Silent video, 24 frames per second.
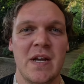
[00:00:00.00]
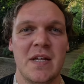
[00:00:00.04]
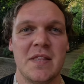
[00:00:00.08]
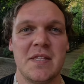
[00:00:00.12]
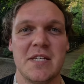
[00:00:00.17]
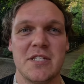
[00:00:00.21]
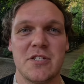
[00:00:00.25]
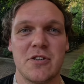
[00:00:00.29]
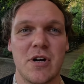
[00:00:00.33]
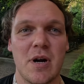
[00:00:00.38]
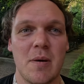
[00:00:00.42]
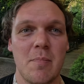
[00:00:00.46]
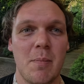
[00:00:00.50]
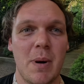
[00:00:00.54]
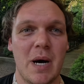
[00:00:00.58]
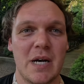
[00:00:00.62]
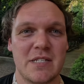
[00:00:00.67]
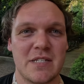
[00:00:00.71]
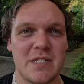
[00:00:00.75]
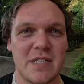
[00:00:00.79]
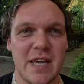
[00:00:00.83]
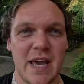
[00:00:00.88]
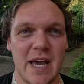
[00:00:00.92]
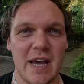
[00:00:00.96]
These are a
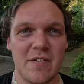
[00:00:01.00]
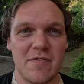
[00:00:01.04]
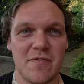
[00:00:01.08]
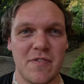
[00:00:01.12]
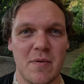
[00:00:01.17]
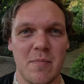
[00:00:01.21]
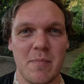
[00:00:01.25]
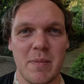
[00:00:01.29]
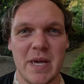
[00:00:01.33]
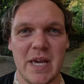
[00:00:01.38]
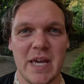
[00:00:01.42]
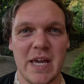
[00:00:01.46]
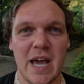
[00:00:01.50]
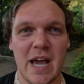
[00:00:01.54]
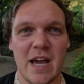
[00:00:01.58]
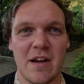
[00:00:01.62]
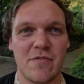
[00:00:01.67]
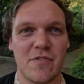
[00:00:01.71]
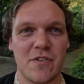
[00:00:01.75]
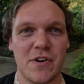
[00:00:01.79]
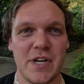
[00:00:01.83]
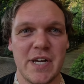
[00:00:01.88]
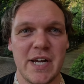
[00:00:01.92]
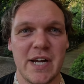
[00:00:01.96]
must-get for me
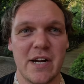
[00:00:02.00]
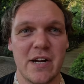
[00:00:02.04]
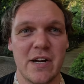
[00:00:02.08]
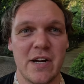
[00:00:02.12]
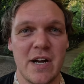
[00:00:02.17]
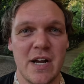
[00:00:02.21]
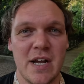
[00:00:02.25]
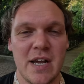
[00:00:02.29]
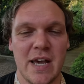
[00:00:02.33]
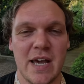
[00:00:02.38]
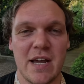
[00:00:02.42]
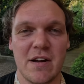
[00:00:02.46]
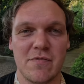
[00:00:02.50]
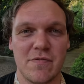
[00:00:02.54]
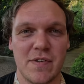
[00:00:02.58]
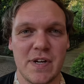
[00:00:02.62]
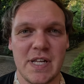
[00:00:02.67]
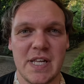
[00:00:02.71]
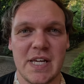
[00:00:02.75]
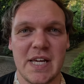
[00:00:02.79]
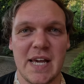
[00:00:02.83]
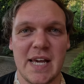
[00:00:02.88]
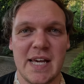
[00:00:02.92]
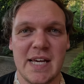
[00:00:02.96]
every year. It
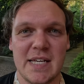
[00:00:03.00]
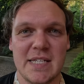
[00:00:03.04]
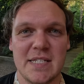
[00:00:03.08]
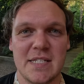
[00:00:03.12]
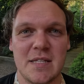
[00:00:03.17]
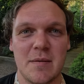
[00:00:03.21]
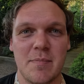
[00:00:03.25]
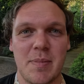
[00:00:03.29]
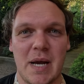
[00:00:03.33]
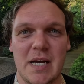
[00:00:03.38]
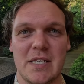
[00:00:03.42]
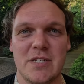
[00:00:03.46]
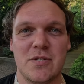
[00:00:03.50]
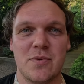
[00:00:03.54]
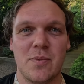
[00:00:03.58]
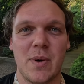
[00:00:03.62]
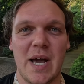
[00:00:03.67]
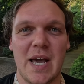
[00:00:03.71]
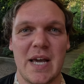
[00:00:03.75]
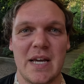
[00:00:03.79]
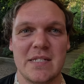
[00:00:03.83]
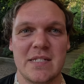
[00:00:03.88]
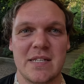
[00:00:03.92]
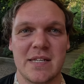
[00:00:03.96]
really is the best
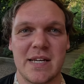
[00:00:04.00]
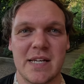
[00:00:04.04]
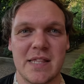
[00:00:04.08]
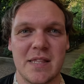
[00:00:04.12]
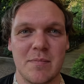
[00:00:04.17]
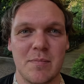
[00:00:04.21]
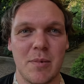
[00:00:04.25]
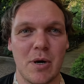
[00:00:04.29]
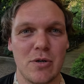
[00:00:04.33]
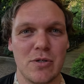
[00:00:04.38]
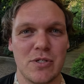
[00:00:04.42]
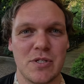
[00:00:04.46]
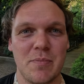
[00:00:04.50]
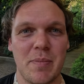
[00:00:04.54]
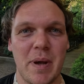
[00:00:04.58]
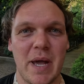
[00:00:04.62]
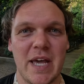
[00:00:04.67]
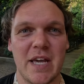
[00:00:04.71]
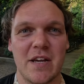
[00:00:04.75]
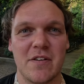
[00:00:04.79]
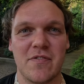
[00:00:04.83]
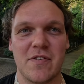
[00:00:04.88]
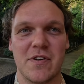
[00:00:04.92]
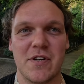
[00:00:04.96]
way to get the most
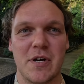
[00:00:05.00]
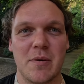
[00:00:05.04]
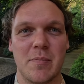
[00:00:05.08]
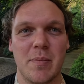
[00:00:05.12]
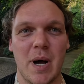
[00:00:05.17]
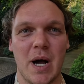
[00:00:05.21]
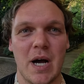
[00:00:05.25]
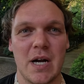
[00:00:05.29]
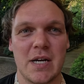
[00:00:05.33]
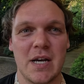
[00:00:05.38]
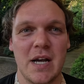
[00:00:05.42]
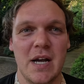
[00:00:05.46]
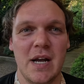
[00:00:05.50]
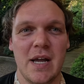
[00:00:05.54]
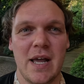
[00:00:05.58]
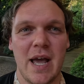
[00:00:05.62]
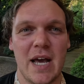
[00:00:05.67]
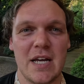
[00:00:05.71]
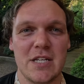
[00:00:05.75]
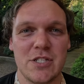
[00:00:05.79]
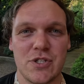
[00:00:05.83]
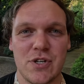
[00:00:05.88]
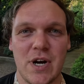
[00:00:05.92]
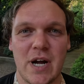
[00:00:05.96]
bang for your buck
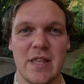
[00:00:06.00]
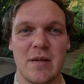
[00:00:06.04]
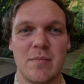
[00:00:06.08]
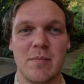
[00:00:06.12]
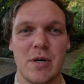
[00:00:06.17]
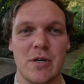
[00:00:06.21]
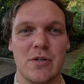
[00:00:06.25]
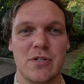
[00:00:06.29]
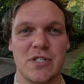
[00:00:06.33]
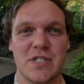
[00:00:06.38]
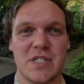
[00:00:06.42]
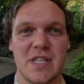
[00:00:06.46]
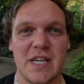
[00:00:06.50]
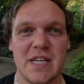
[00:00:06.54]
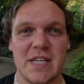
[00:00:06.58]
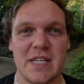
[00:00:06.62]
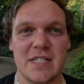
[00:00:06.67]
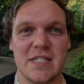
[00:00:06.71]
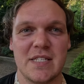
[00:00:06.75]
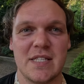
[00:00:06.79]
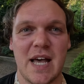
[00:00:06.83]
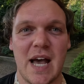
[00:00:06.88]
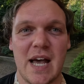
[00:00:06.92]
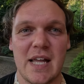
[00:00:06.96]
and try the most
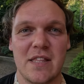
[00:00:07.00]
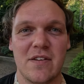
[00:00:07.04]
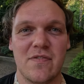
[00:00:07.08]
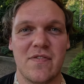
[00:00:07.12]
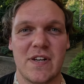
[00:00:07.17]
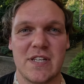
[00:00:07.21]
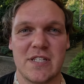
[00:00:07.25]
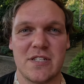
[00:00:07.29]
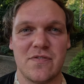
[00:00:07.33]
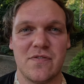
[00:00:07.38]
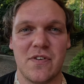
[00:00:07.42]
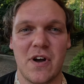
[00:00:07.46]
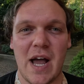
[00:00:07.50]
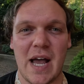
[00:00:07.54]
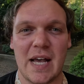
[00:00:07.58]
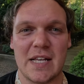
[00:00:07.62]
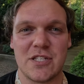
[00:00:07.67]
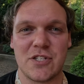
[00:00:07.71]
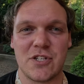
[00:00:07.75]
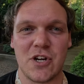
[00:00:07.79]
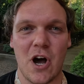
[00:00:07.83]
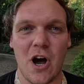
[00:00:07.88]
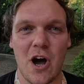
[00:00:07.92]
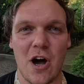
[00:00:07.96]
things that the festival
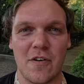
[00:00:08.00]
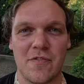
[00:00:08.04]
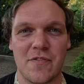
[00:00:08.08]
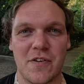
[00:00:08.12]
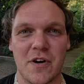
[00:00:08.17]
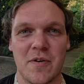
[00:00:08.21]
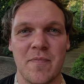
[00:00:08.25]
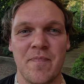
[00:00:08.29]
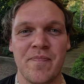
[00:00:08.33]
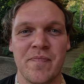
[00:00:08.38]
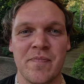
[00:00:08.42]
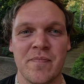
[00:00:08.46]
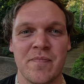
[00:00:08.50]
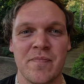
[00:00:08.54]
has to offer.